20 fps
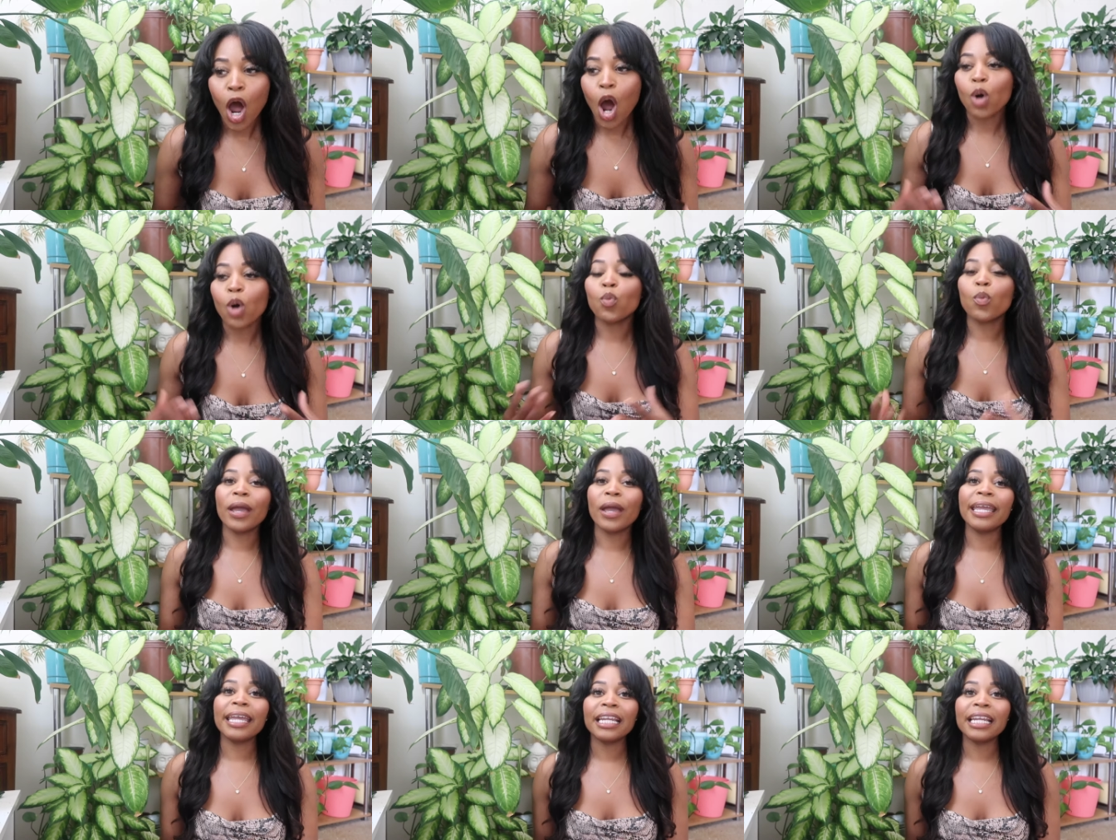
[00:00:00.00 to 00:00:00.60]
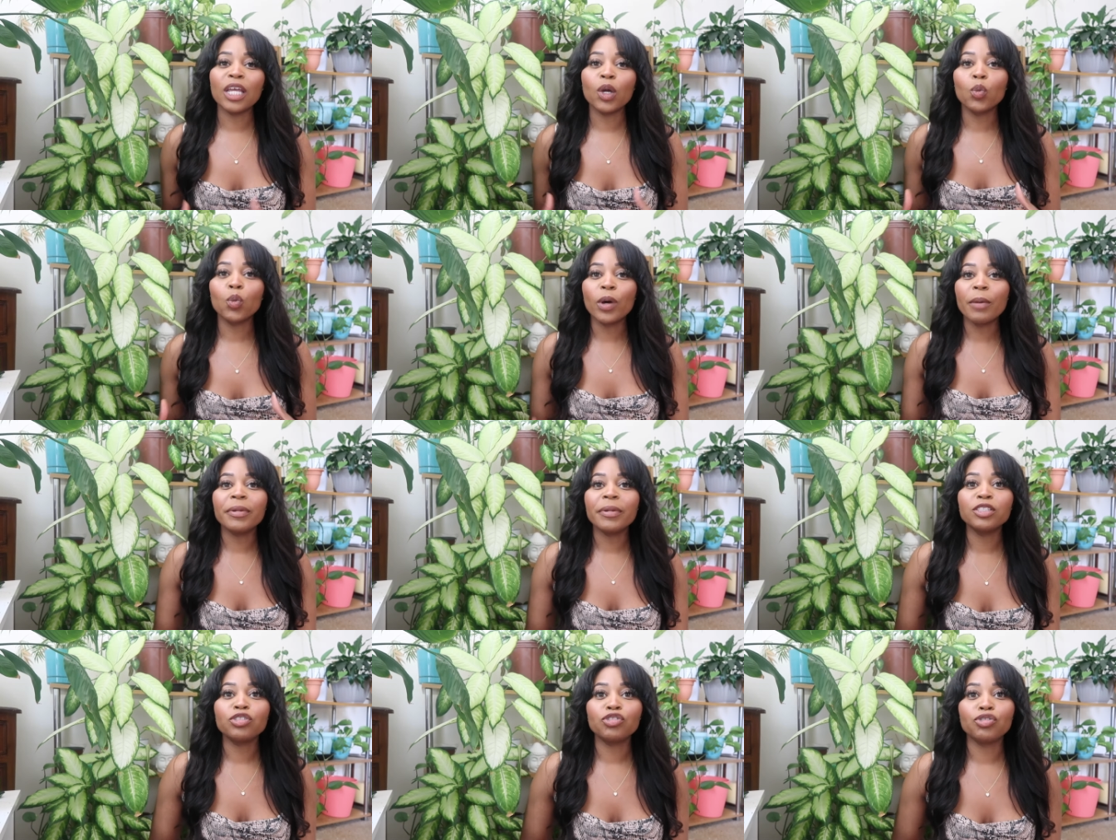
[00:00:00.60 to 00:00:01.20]
Awakening
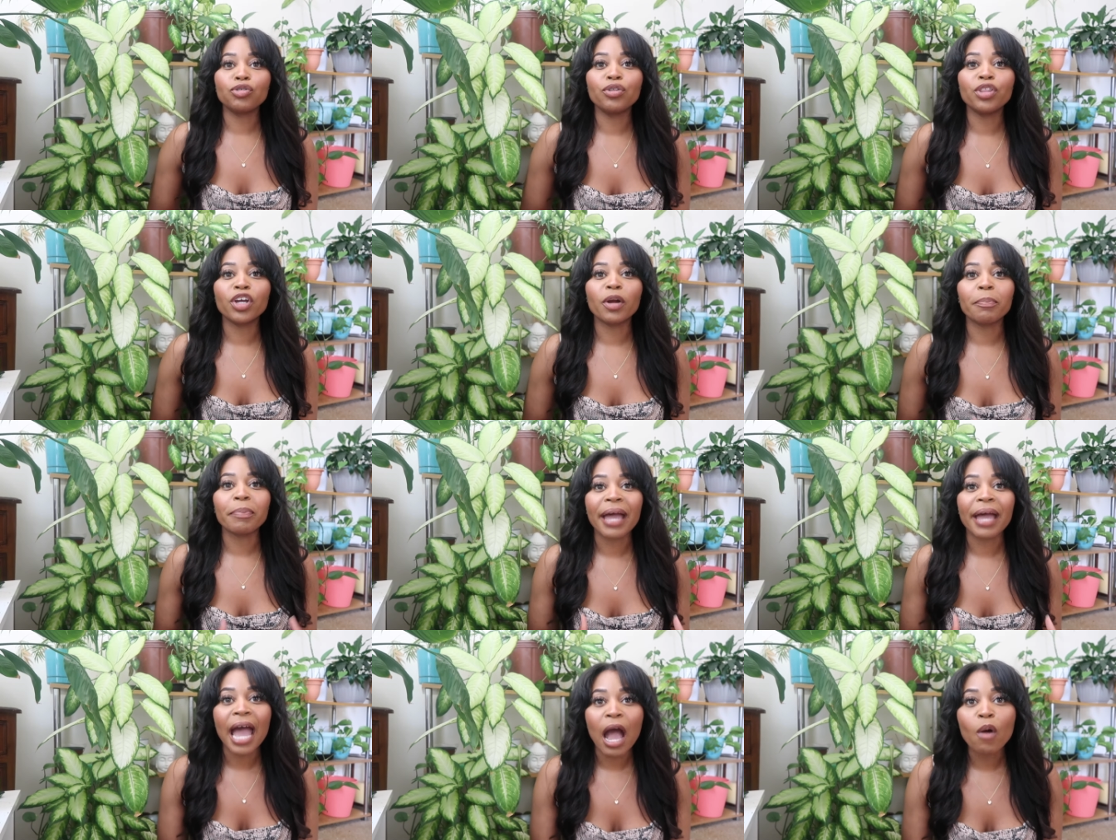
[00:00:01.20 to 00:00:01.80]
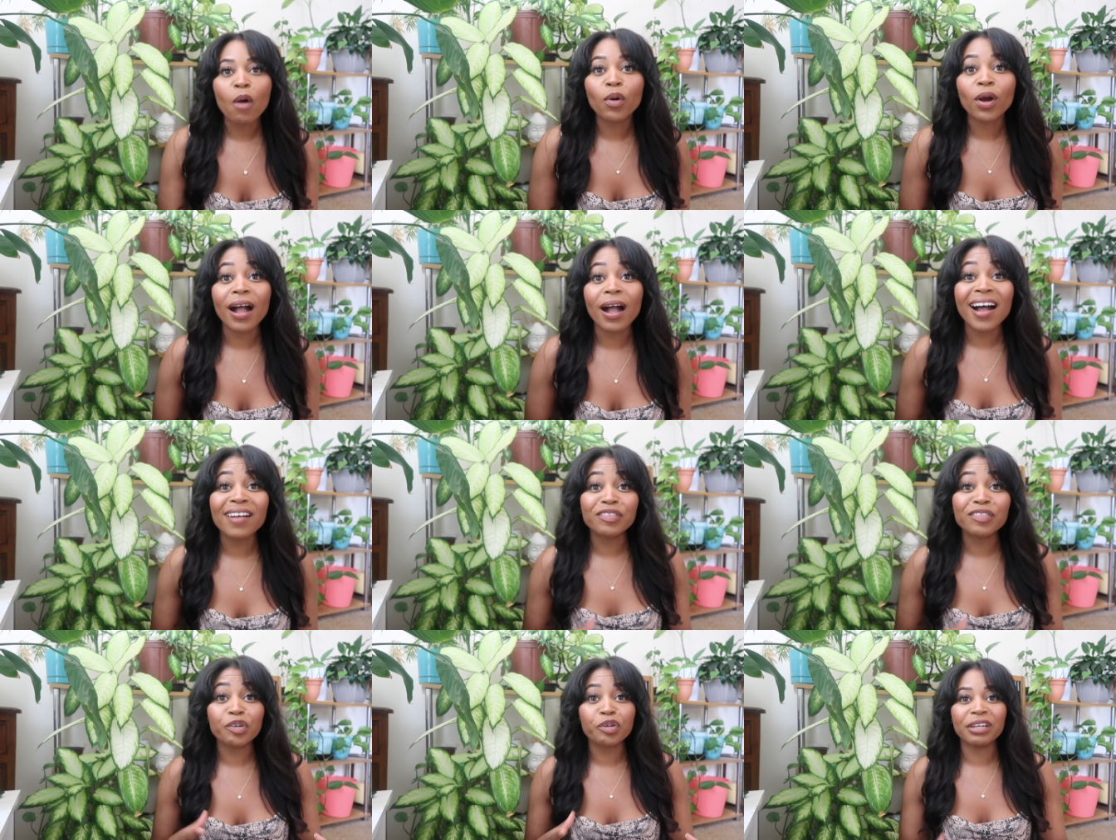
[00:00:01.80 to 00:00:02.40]
women to their power
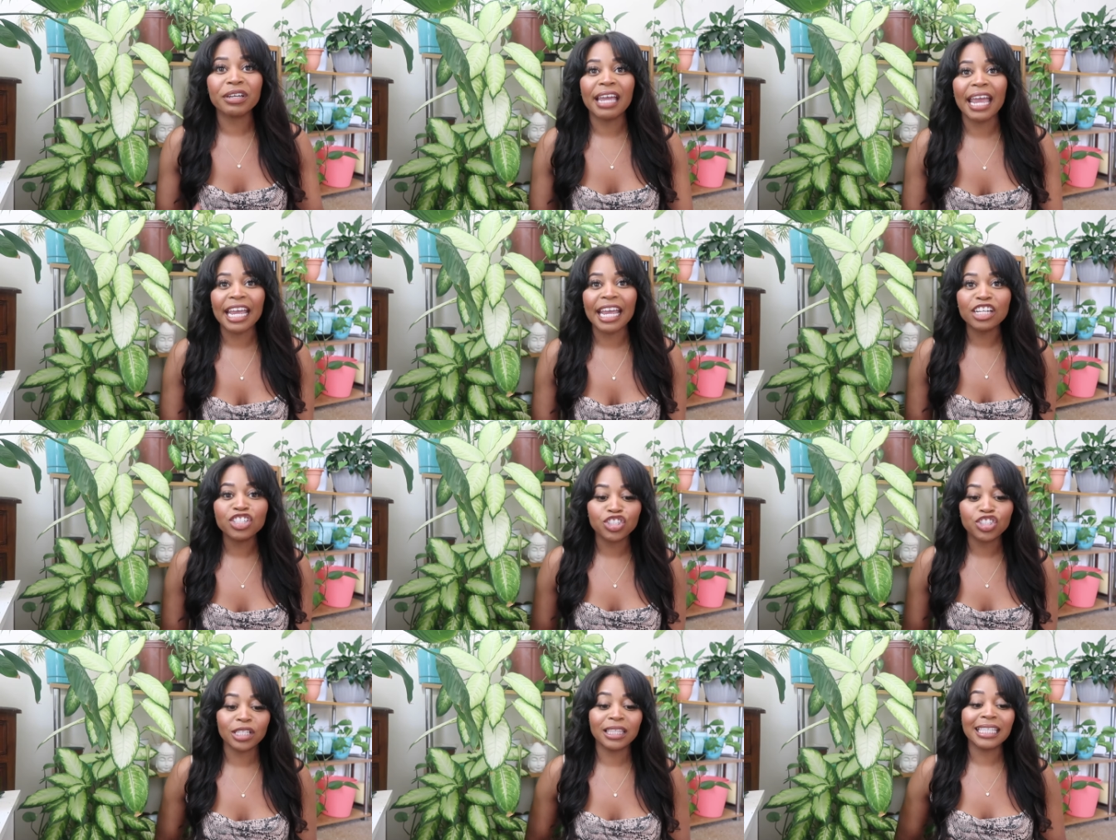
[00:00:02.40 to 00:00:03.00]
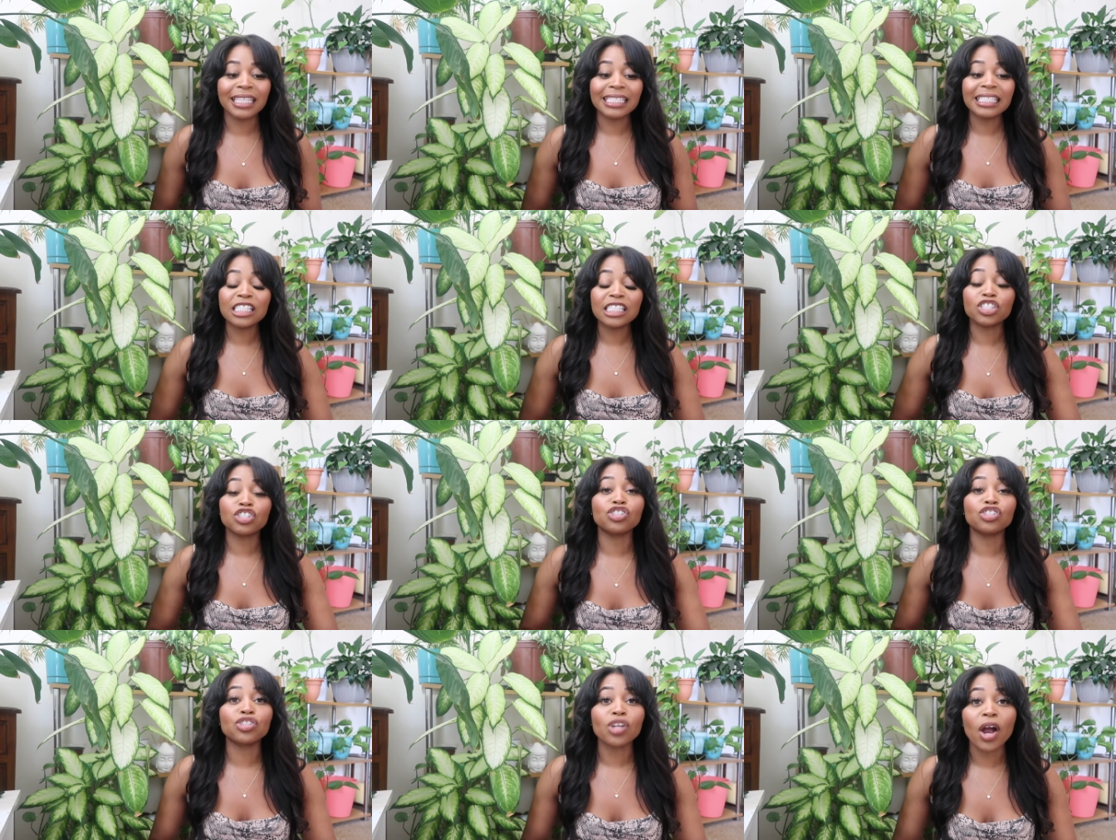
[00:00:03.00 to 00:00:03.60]
of creation. This
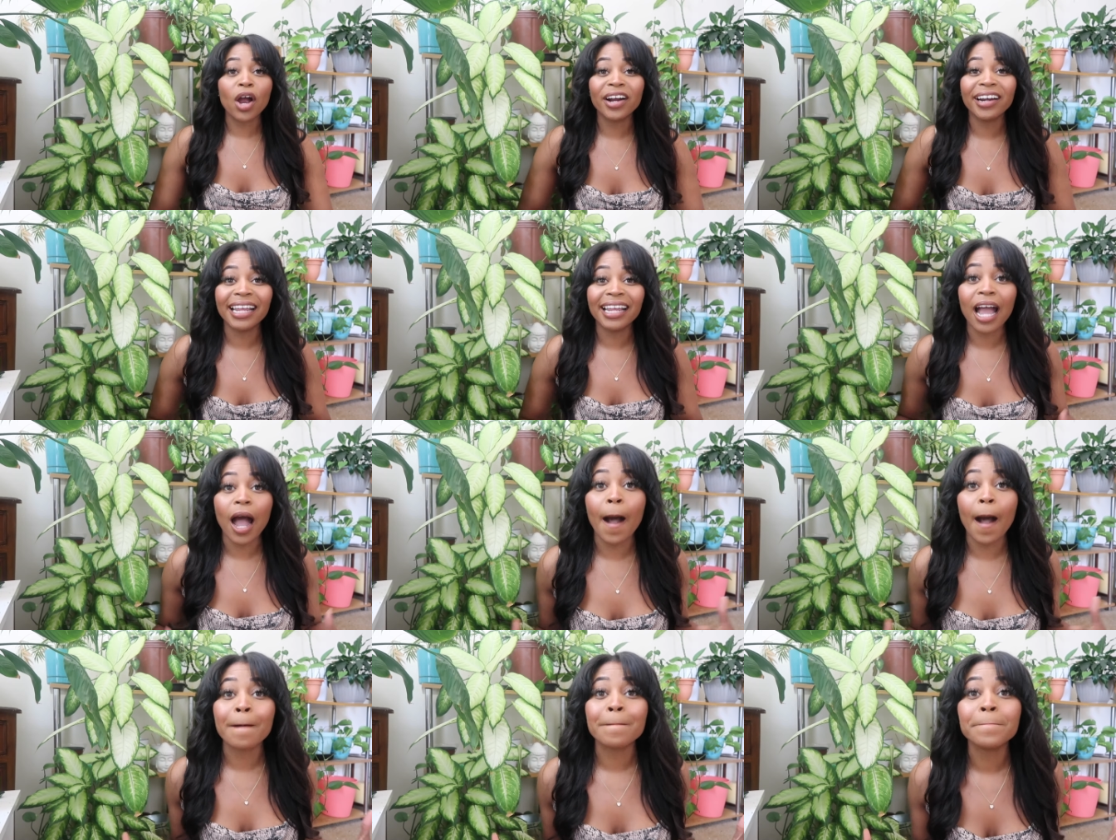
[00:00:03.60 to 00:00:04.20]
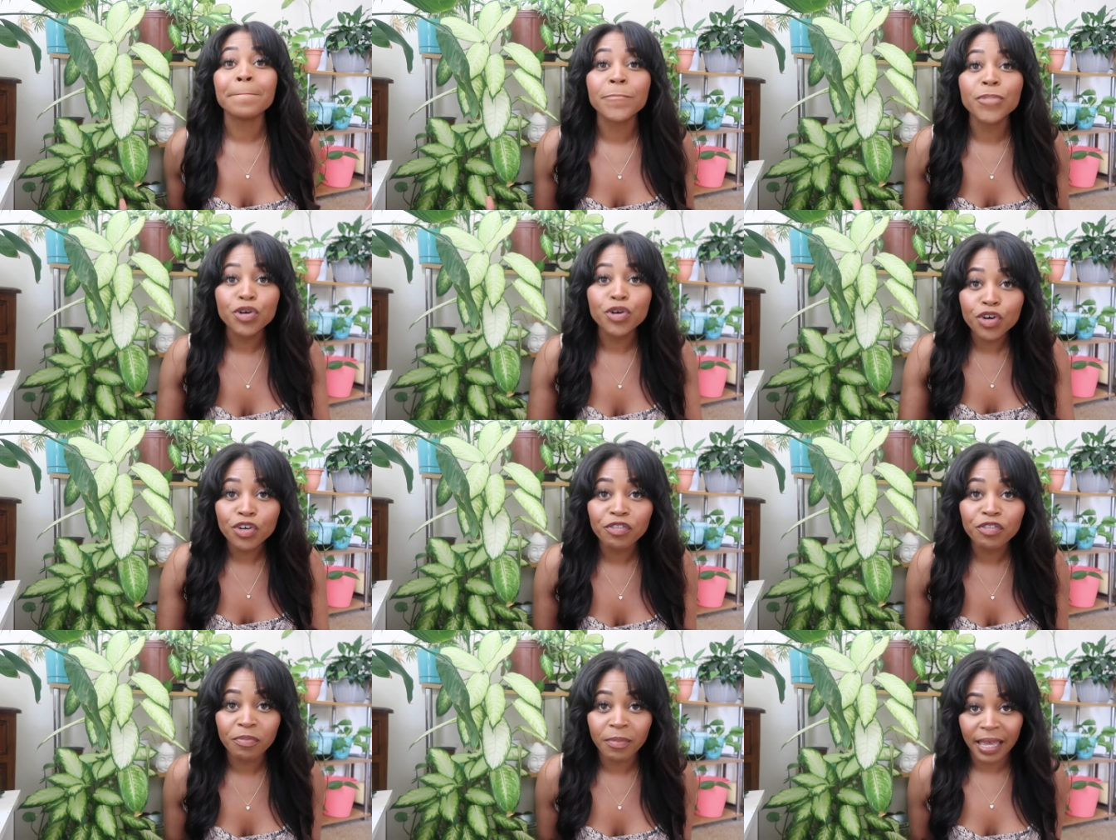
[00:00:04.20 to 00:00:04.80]
is starting a
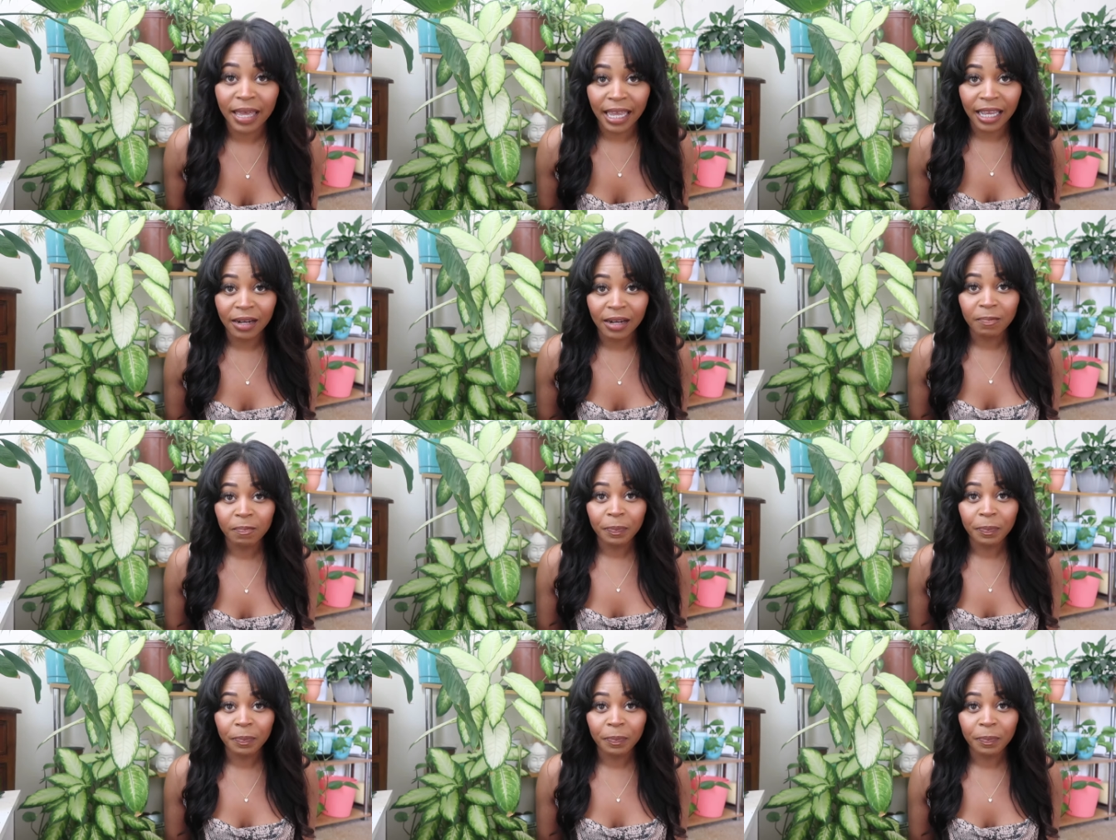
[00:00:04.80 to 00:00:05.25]
movement.